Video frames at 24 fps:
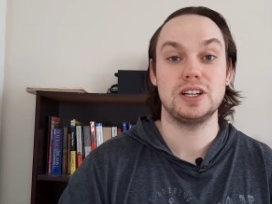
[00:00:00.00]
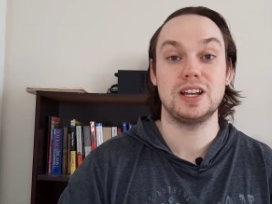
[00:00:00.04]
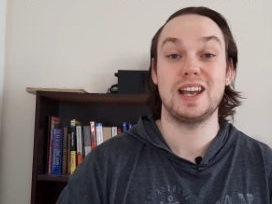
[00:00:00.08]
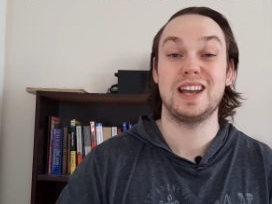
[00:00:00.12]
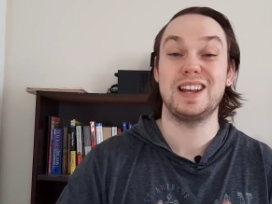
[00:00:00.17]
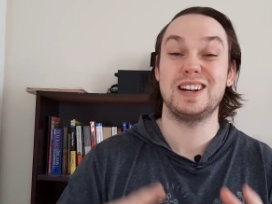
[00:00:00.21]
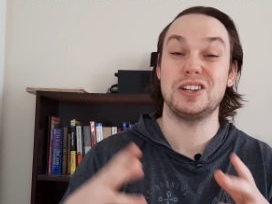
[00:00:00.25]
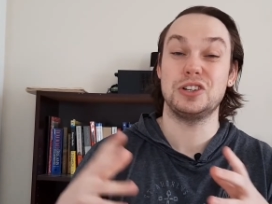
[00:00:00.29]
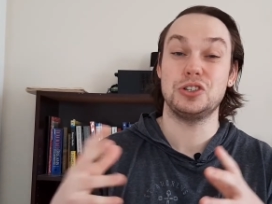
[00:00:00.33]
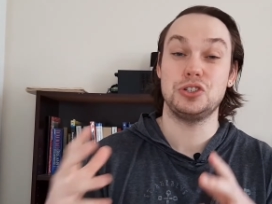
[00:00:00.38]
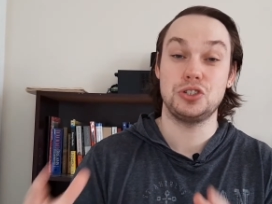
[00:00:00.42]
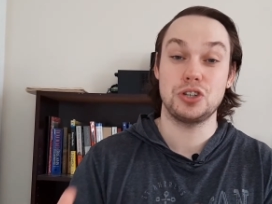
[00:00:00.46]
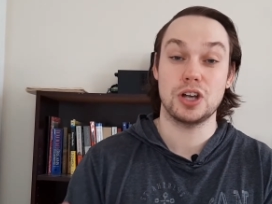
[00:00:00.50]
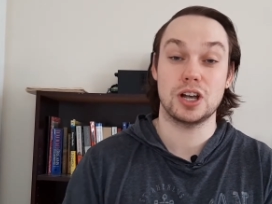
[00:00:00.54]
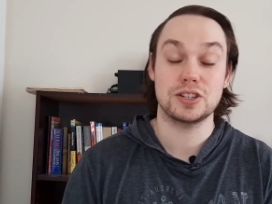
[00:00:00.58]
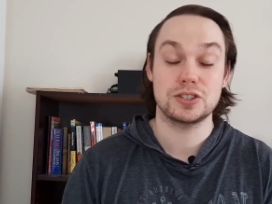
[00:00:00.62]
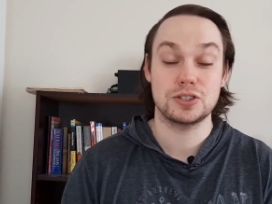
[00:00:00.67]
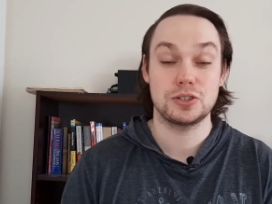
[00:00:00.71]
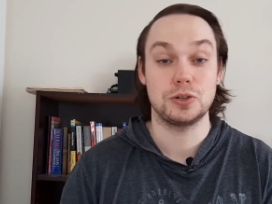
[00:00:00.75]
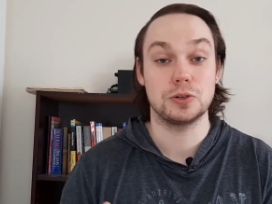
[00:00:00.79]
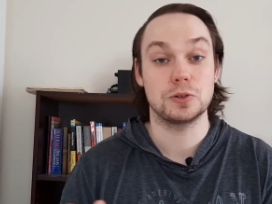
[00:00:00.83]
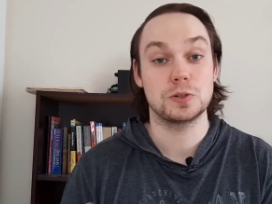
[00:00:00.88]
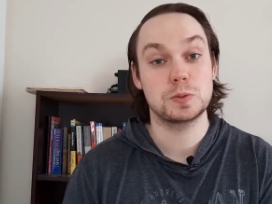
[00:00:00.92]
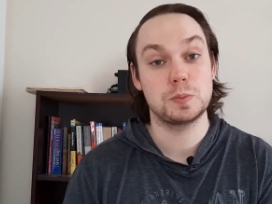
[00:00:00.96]
and adjust
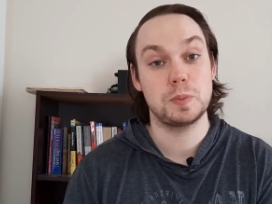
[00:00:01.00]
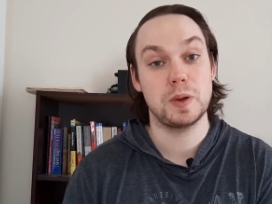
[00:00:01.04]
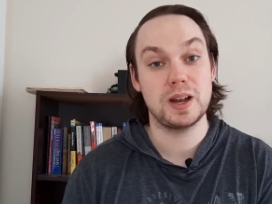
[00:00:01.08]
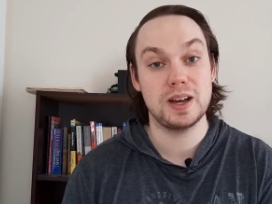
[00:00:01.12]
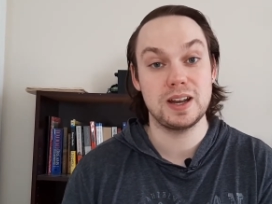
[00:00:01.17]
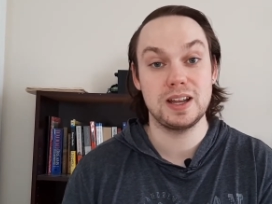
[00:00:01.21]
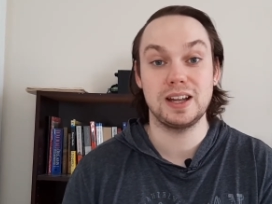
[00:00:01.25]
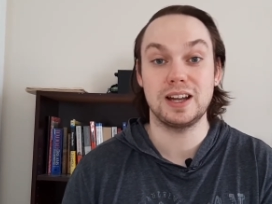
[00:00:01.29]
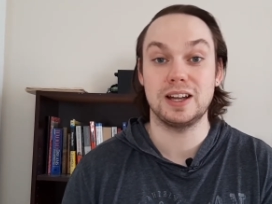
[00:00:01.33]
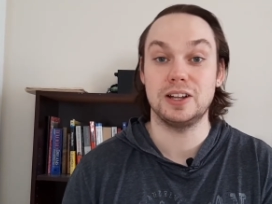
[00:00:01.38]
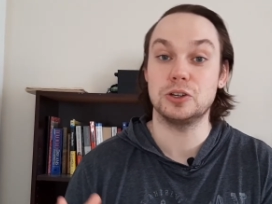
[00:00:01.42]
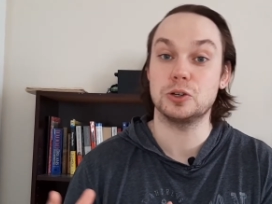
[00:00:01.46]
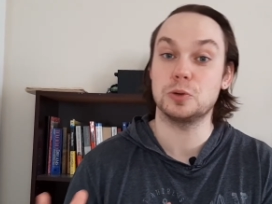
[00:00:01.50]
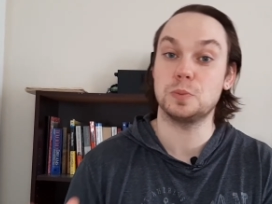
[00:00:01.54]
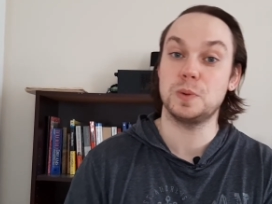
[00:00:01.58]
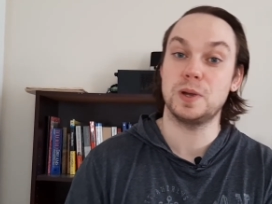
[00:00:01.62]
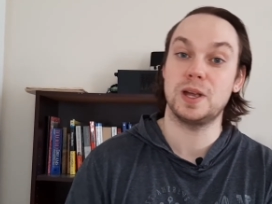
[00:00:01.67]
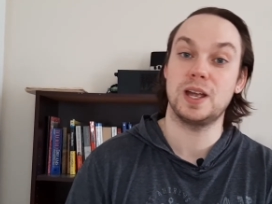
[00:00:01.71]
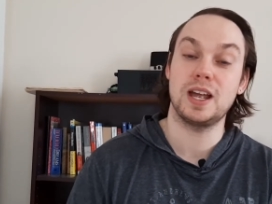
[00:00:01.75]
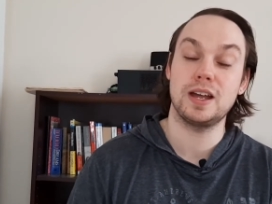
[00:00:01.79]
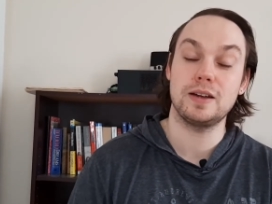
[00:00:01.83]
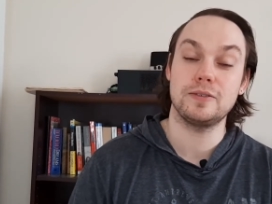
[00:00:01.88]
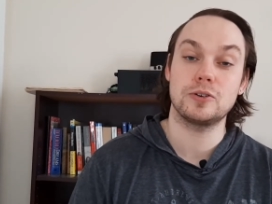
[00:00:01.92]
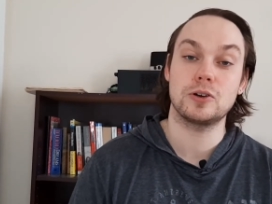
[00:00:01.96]
your spending and your
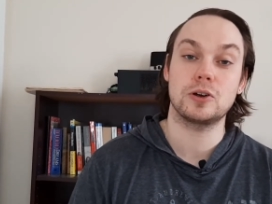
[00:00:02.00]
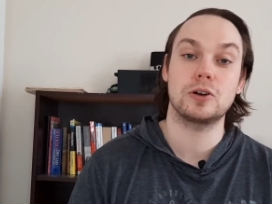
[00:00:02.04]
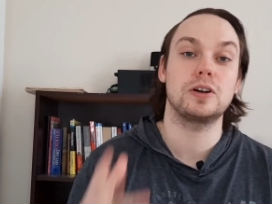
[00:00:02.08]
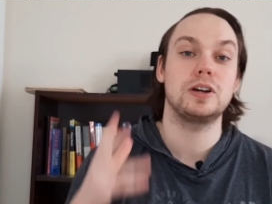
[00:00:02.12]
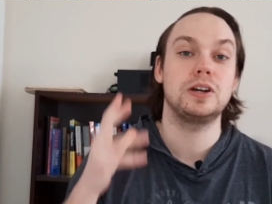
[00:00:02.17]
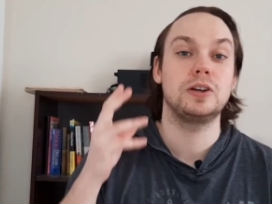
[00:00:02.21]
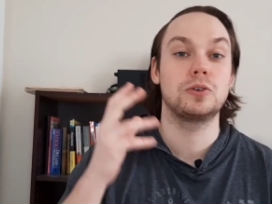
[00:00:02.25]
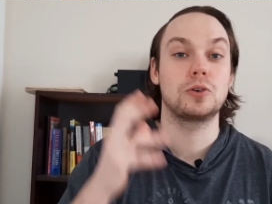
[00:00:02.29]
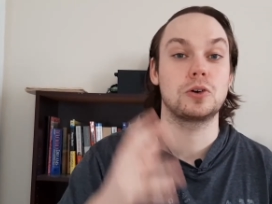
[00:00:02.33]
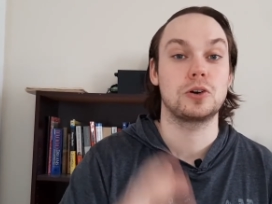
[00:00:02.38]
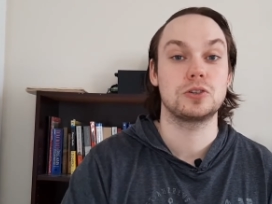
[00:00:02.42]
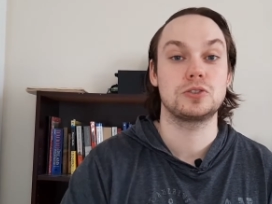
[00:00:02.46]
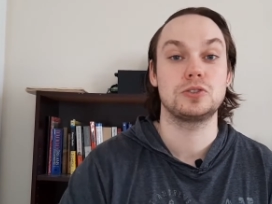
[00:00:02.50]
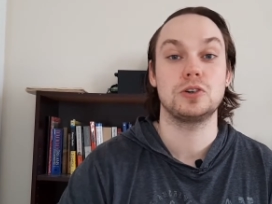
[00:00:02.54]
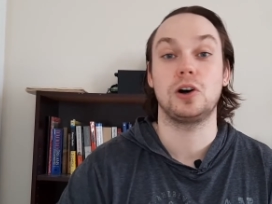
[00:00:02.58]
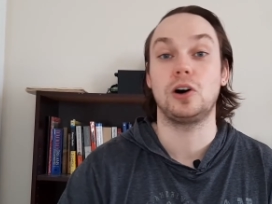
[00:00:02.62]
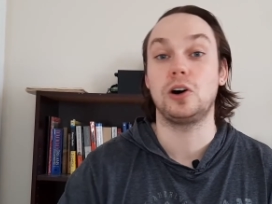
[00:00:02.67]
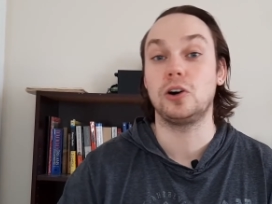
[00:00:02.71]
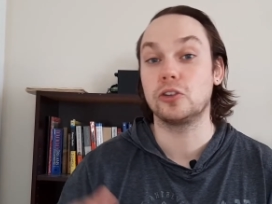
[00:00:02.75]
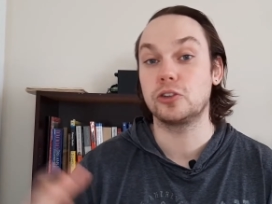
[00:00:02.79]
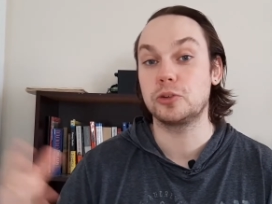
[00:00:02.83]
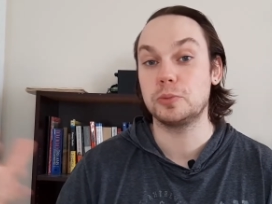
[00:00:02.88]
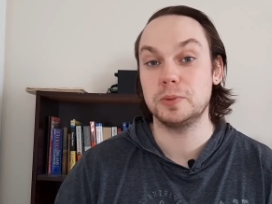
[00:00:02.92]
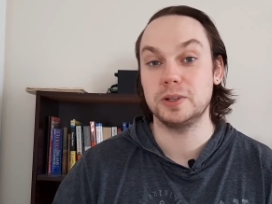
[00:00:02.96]
behavior in order to
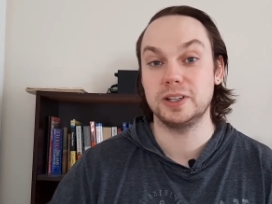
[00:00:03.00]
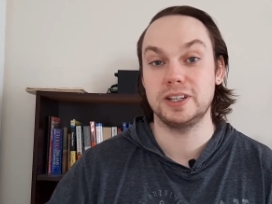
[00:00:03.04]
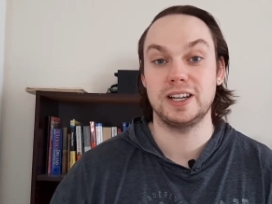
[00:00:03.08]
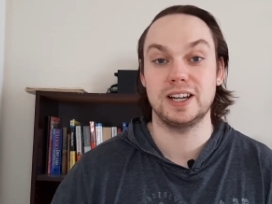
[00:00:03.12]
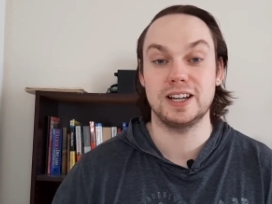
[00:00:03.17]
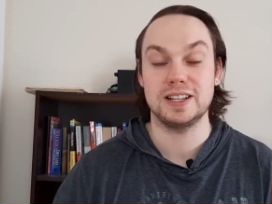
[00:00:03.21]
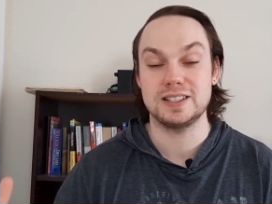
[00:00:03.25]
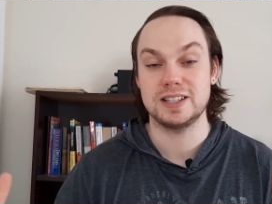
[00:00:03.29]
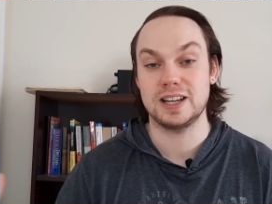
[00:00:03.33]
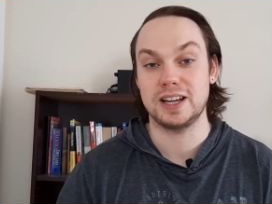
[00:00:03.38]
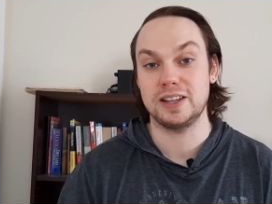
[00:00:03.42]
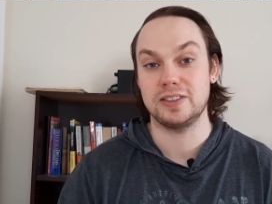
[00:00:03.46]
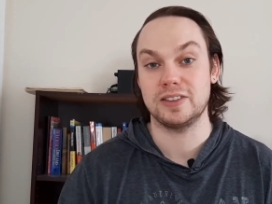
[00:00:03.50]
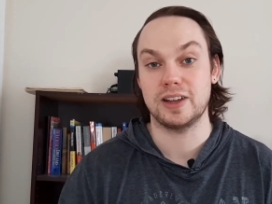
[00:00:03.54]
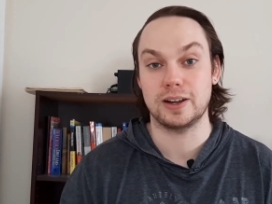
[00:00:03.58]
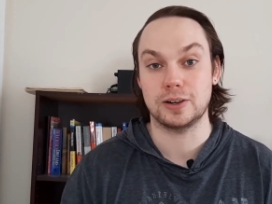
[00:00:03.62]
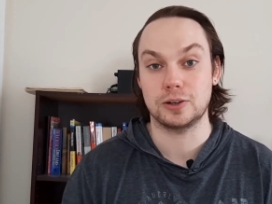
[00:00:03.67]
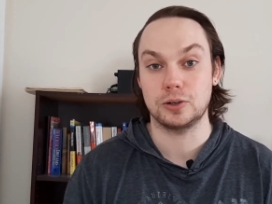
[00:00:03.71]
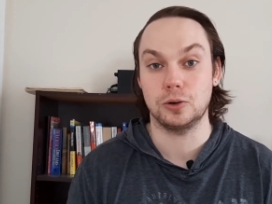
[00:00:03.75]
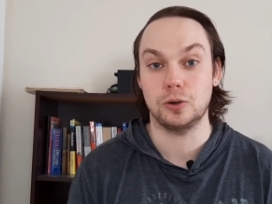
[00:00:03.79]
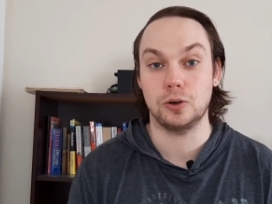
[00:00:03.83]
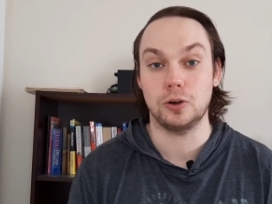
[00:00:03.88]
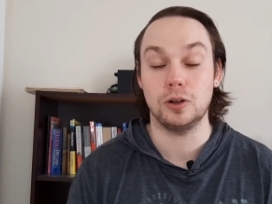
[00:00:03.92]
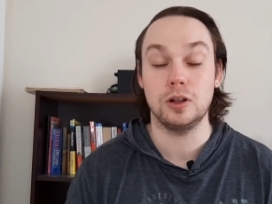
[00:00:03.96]
ultimately attain that
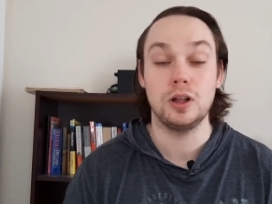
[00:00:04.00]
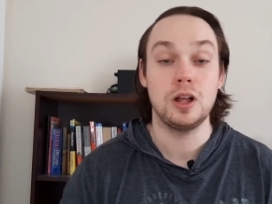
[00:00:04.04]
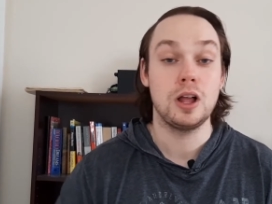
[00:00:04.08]
goal.